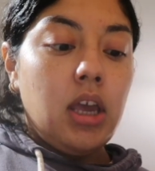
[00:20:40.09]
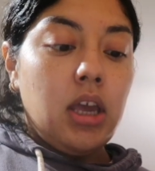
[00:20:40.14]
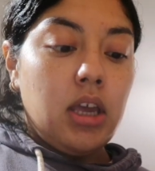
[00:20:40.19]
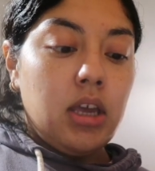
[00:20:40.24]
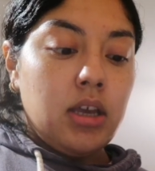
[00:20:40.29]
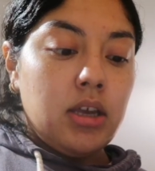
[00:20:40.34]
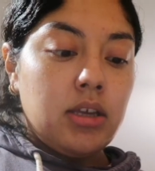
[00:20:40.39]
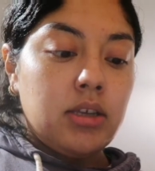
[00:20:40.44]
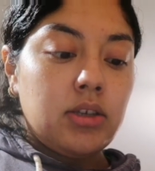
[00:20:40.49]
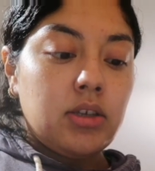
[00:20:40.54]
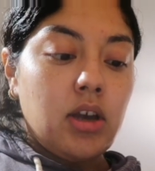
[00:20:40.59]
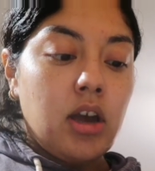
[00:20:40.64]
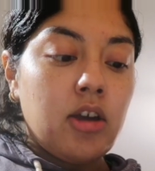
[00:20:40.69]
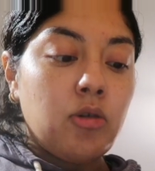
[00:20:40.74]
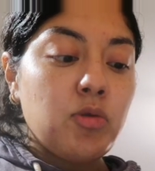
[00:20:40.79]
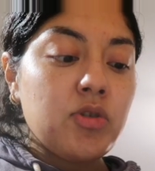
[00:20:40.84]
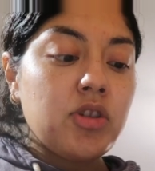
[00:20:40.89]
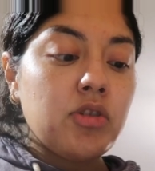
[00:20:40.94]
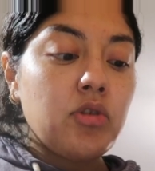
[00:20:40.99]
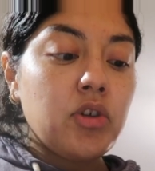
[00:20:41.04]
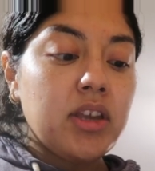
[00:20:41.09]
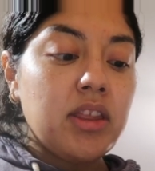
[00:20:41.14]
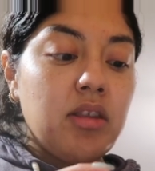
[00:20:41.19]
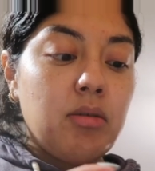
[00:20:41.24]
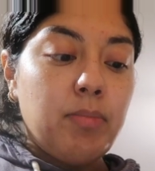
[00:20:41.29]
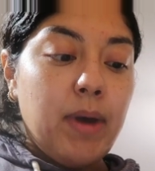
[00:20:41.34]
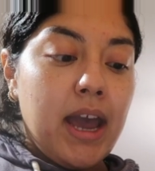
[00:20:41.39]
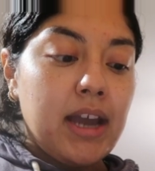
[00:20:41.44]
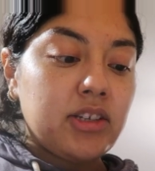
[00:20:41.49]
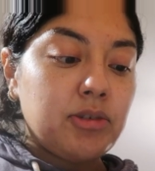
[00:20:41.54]
And I was looking in
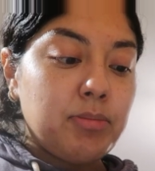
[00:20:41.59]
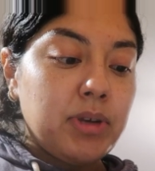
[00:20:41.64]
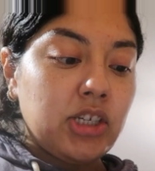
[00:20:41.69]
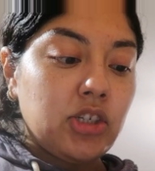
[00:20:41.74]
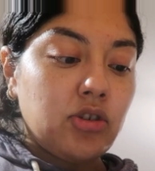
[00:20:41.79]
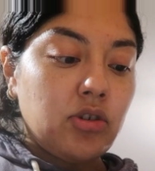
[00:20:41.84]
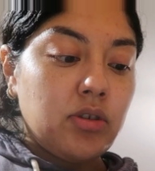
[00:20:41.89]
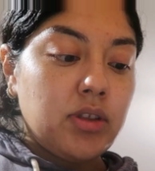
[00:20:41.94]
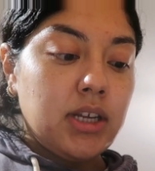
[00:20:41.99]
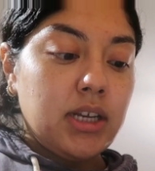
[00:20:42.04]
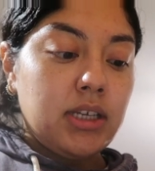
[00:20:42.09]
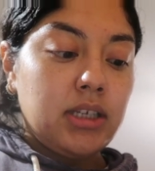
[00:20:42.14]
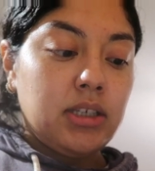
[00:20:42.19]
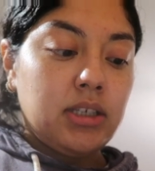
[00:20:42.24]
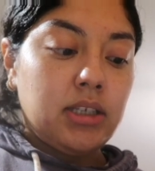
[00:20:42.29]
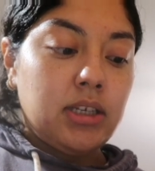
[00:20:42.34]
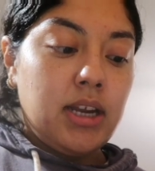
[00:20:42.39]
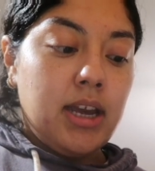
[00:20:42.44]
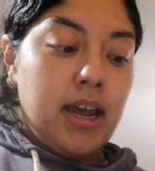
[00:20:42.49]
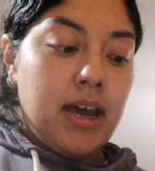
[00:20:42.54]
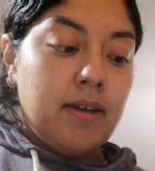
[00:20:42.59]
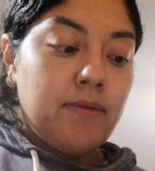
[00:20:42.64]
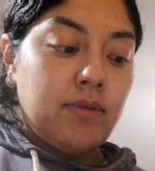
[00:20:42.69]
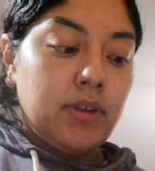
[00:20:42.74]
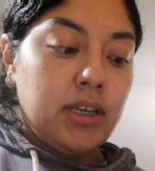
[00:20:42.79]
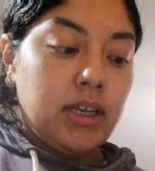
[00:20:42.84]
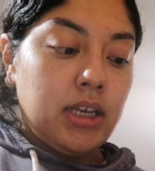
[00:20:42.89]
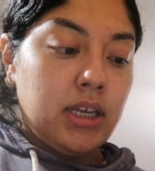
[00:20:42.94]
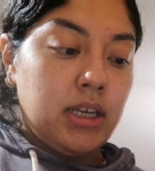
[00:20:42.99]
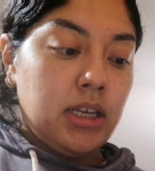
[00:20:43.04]
the back to make sure that it doesn't have
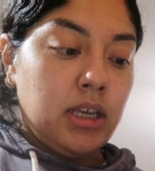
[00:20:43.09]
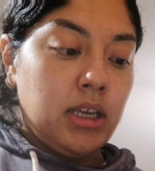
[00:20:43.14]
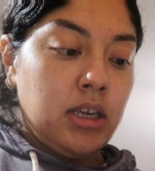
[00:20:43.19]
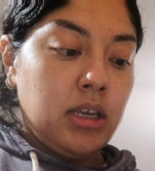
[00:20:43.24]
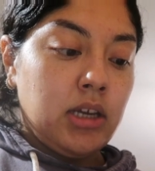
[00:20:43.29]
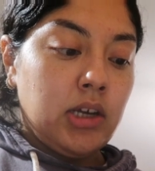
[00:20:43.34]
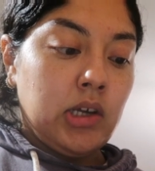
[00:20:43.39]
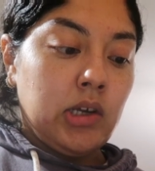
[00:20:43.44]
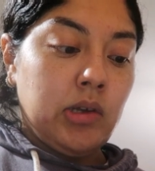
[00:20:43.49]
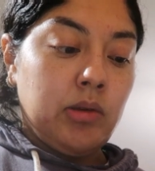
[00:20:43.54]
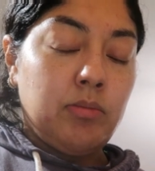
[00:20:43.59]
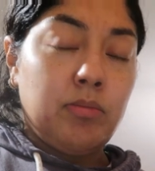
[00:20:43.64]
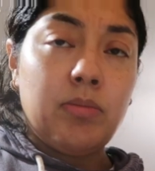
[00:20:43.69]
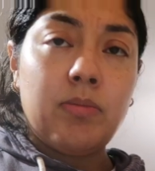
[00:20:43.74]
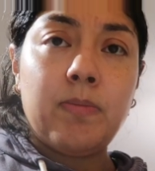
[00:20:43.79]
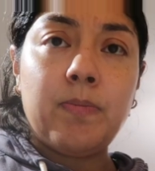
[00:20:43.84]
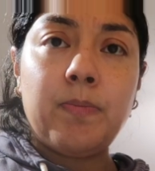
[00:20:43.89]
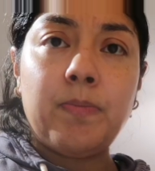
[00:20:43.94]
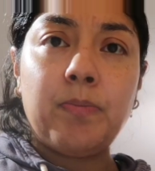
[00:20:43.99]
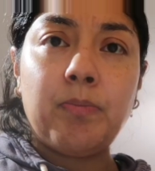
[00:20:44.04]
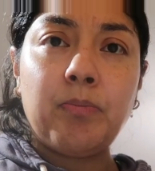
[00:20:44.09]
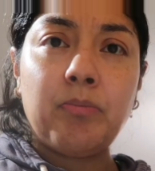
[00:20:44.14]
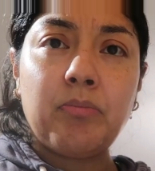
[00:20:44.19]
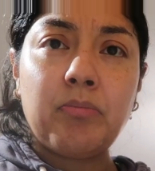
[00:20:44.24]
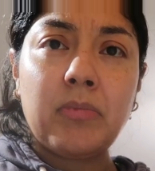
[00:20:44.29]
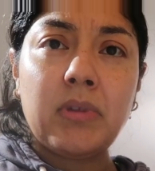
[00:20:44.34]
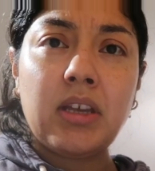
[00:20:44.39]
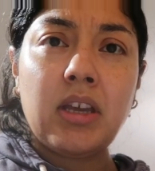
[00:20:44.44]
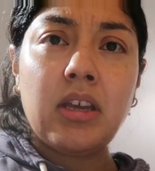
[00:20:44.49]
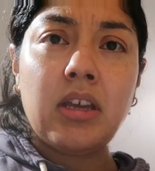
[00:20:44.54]
like any um,
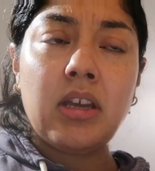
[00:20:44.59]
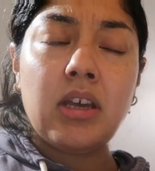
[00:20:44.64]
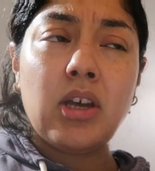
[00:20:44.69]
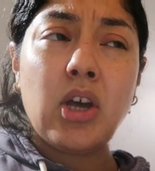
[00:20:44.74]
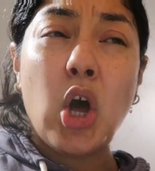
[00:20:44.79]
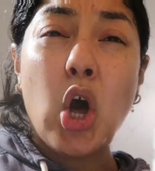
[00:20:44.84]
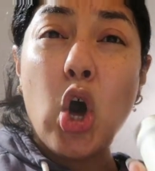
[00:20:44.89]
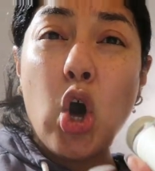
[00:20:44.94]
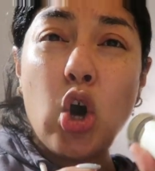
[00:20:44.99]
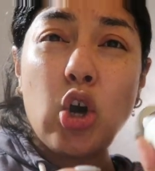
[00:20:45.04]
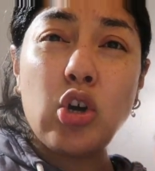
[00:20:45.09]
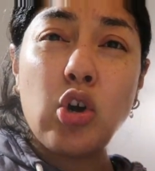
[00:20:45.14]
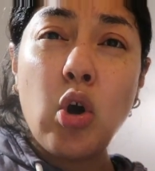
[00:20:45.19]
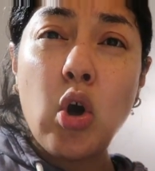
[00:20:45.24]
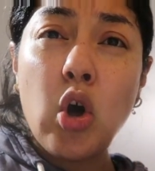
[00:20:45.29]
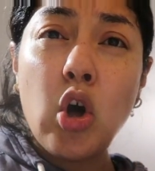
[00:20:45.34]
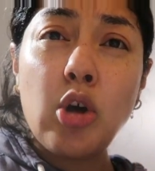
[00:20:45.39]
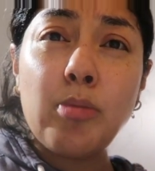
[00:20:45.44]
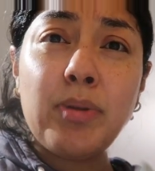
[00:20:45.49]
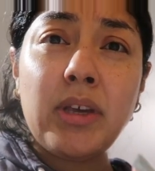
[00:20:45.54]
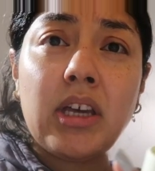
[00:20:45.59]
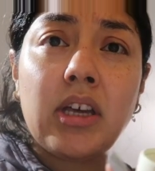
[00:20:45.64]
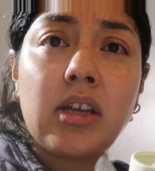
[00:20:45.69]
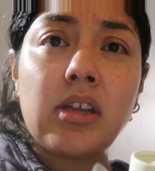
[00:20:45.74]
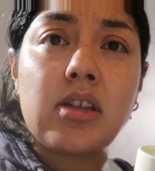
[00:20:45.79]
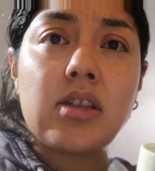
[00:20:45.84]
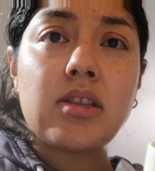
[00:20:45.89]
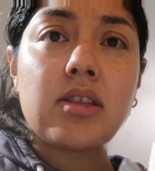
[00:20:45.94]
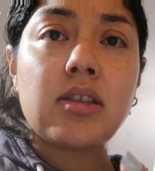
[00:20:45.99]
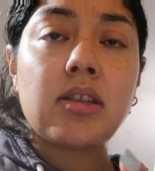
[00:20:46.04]
alcohol
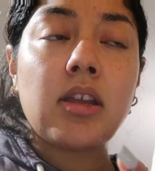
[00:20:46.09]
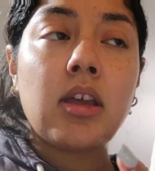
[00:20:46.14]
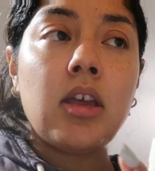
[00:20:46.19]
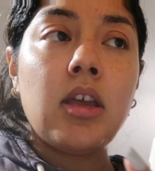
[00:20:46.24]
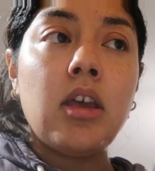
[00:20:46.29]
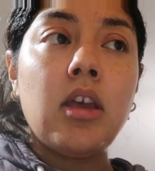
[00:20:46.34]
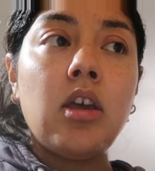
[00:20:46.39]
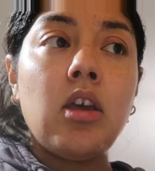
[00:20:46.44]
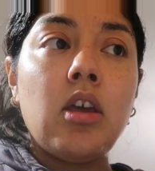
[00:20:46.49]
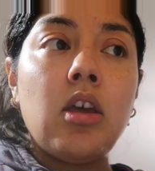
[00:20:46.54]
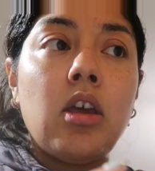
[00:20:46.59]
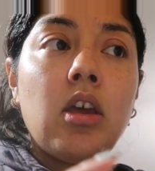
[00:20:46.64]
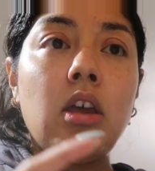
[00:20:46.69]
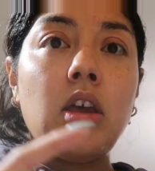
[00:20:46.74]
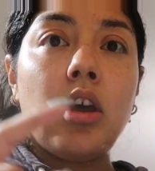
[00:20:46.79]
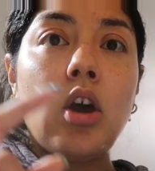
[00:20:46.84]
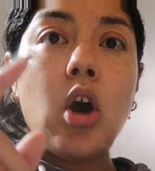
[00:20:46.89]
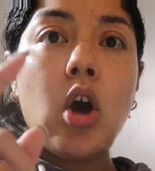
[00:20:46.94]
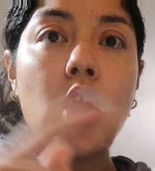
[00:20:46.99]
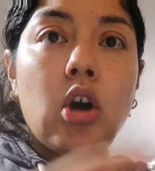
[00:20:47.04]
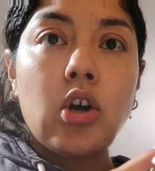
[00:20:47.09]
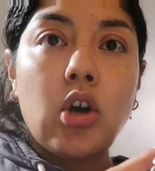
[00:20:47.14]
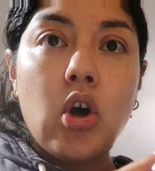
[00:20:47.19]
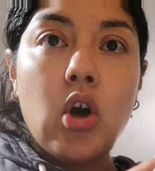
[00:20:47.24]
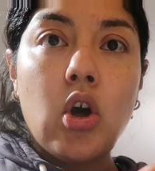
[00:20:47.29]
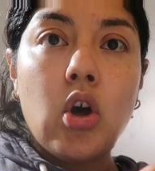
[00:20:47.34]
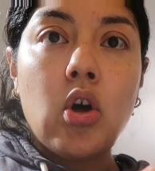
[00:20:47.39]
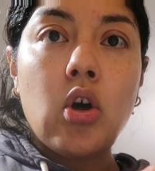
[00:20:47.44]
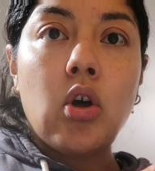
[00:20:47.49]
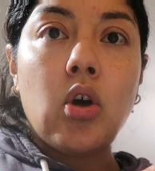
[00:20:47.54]
because
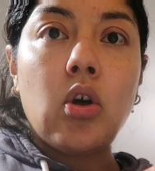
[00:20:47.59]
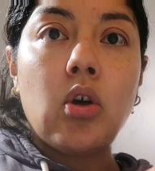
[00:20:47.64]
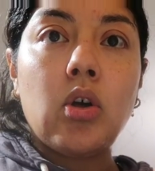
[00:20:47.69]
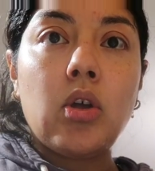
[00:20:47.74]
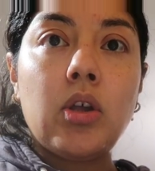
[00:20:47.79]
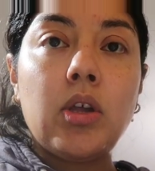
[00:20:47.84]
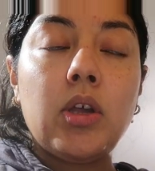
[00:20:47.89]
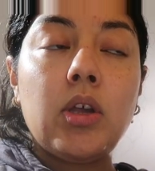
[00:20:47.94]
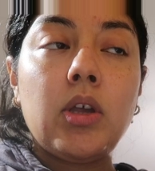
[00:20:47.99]
alcohol